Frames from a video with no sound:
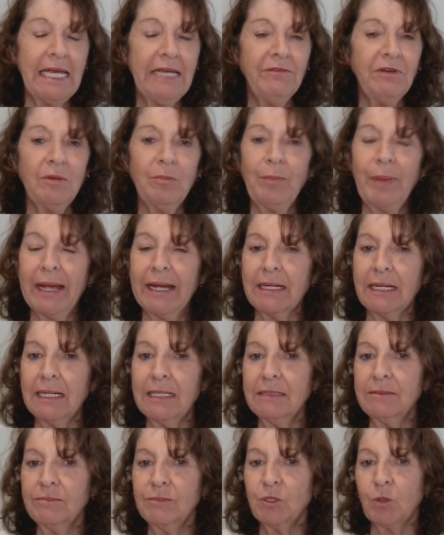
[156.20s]
even better,
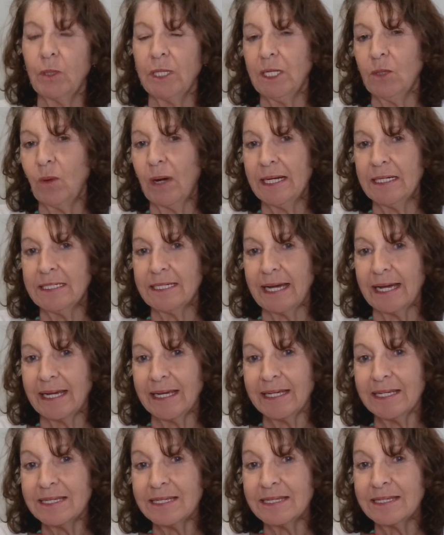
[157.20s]
21
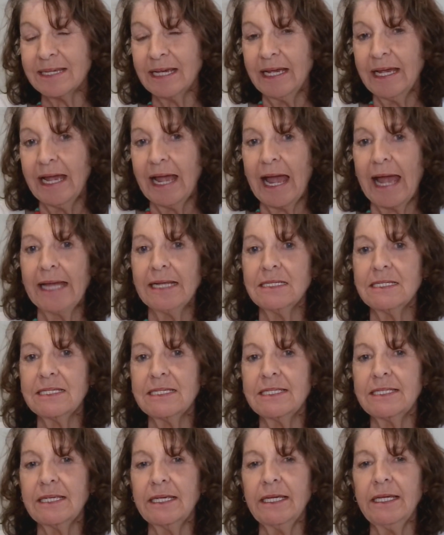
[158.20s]
days, and
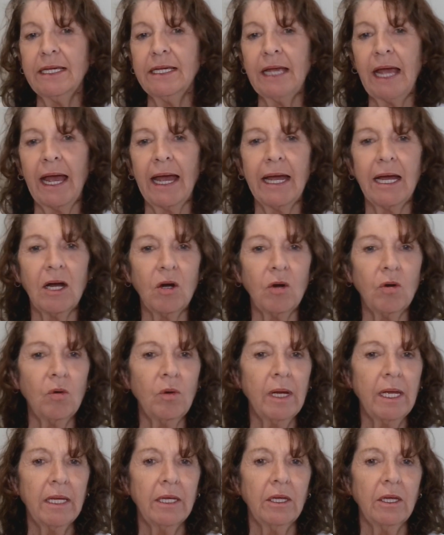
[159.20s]
see
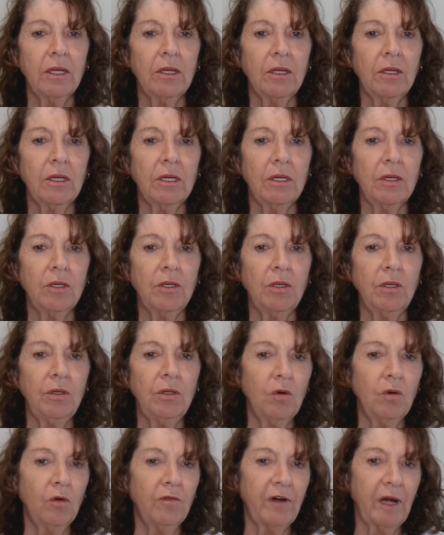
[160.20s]
how
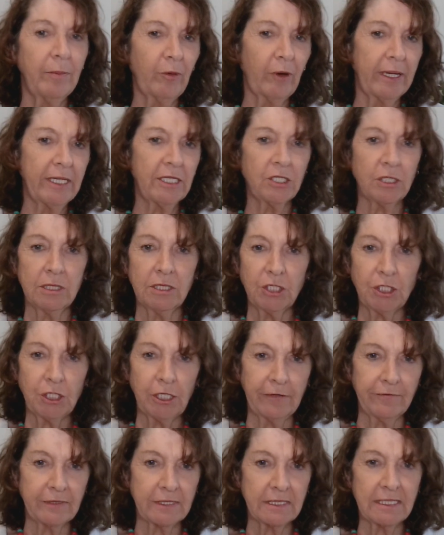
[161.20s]
your vibration
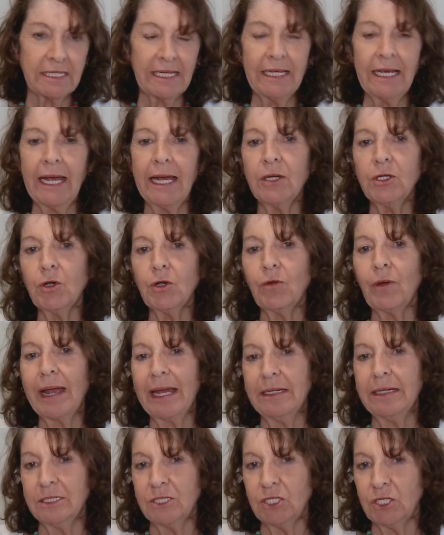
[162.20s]
shifts, see how your
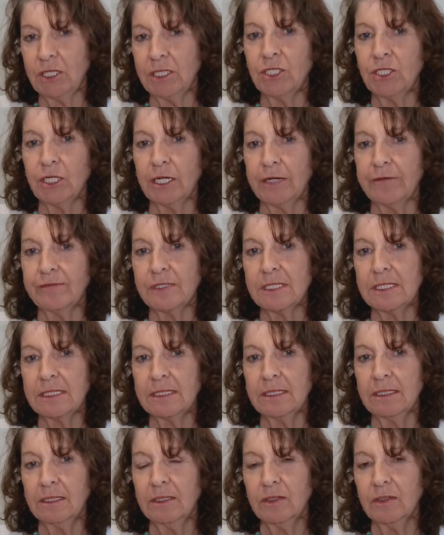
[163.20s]
energy
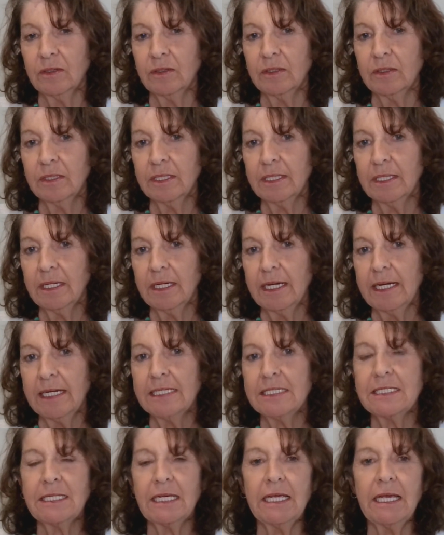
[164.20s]
shifts.
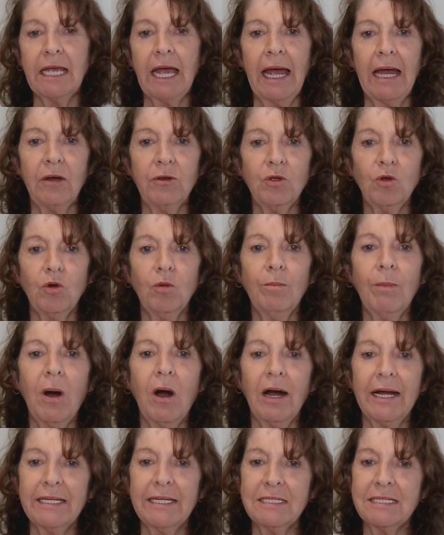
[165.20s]
See how your
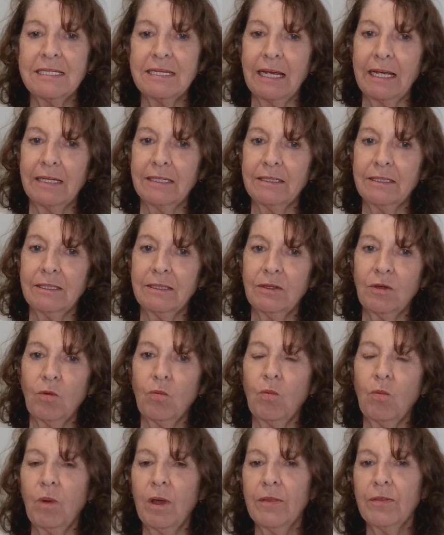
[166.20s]
mindset,
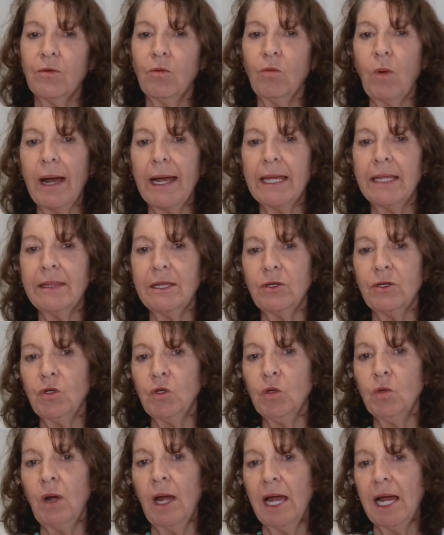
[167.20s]
the way that
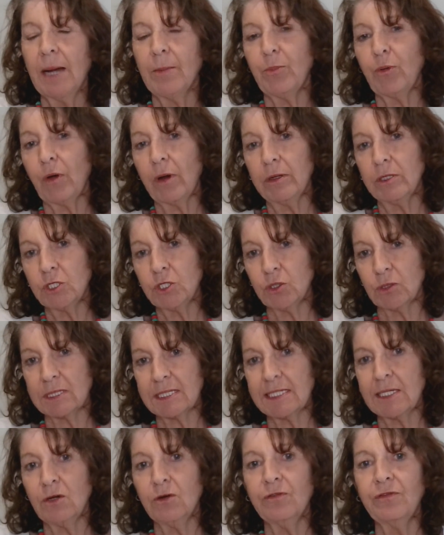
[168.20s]
you approach
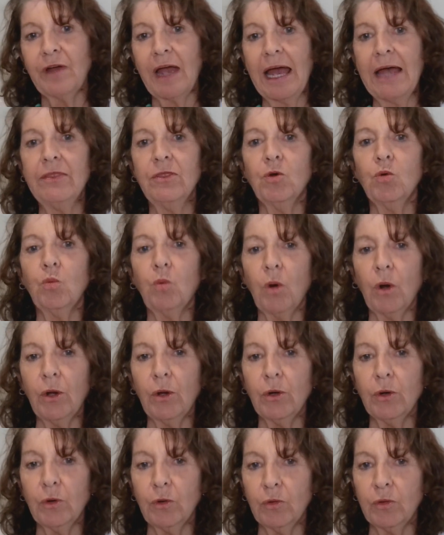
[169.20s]
yourself and the
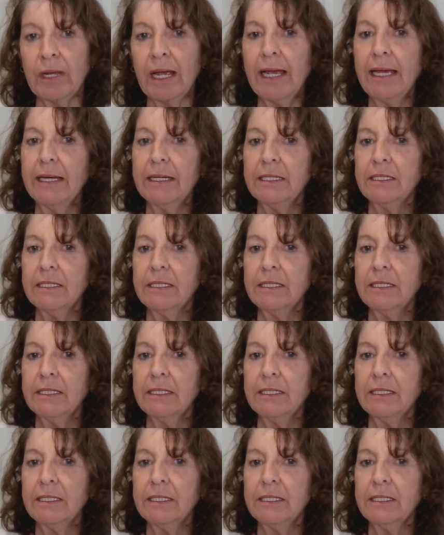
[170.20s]
world